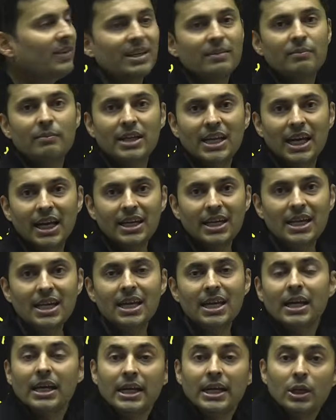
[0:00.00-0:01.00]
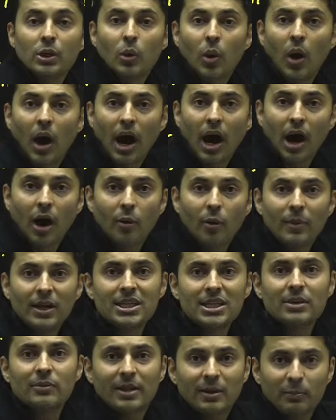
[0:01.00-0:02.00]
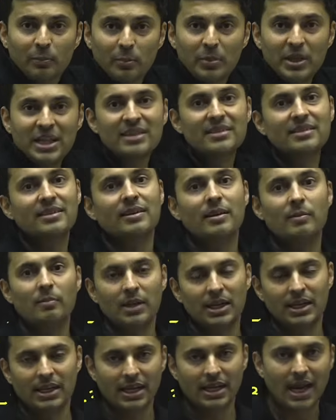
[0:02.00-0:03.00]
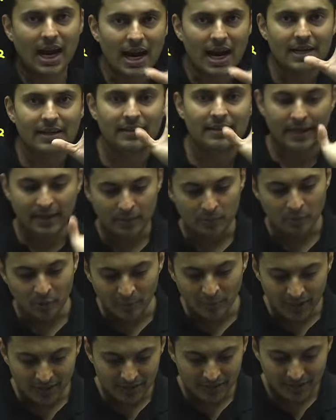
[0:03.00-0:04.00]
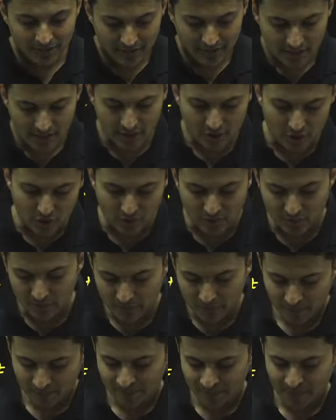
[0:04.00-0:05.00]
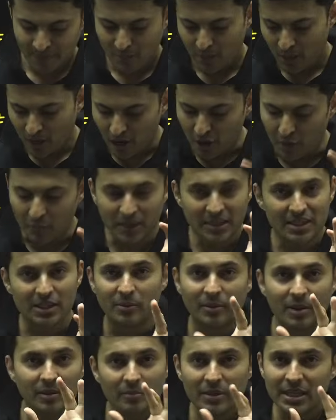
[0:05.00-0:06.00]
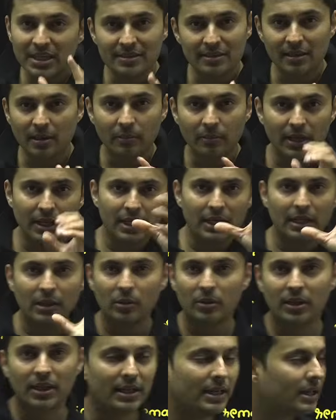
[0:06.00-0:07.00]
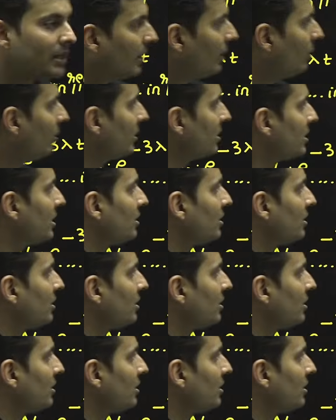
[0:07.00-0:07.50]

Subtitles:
B and D into how much ever B is remaining at that moment. Yes or no? How much ever B is remaining into the decay constant.